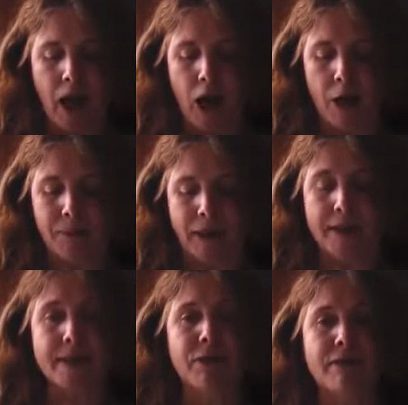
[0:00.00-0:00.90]
And
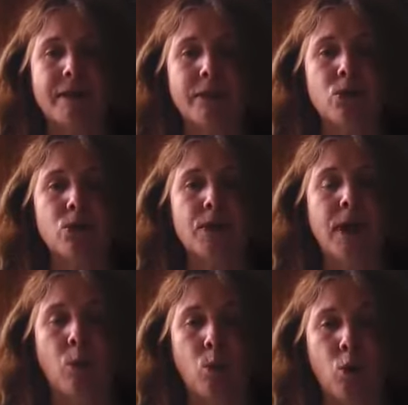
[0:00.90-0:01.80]
it's a very
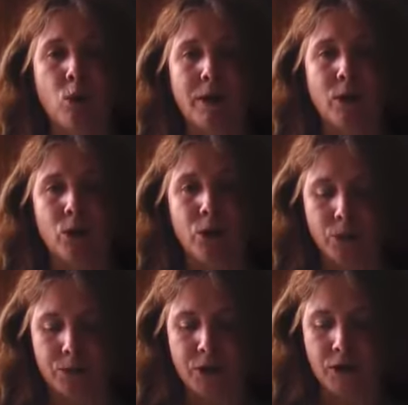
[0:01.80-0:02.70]
soothing and warming
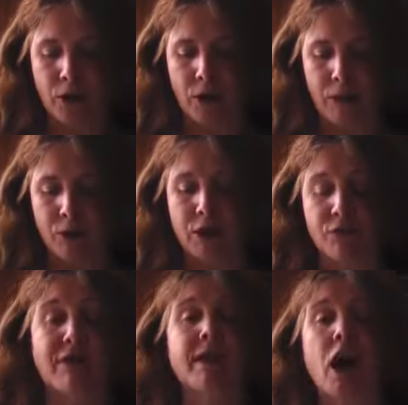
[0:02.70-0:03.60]
oil, which is
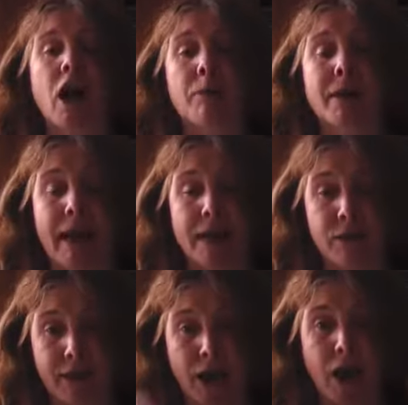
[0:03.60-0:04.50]
very calming. It has a
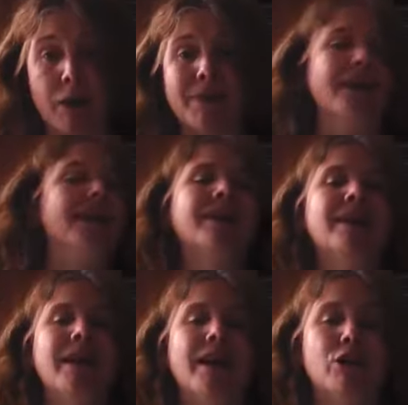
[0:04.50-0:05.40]
very calming,
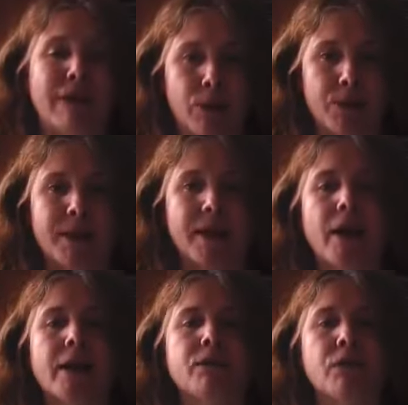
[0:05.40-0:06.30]
grounding
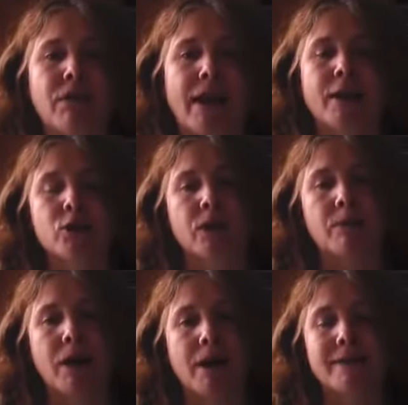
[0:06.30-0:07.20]
kind of effect on the
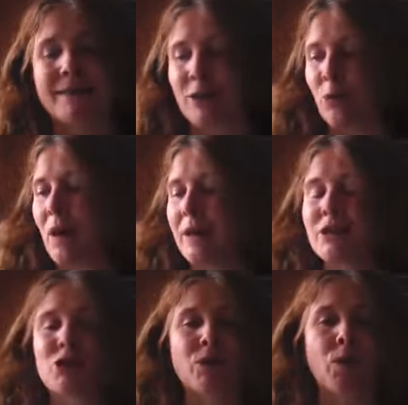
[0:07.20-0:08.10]
mind. So
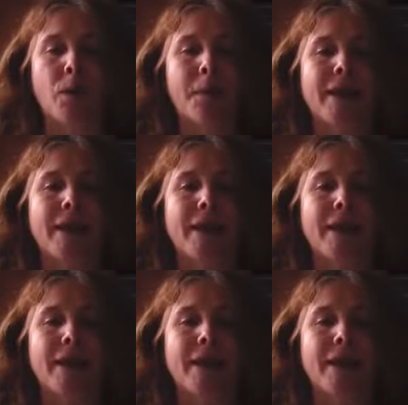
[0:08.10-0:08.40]
whilst you've got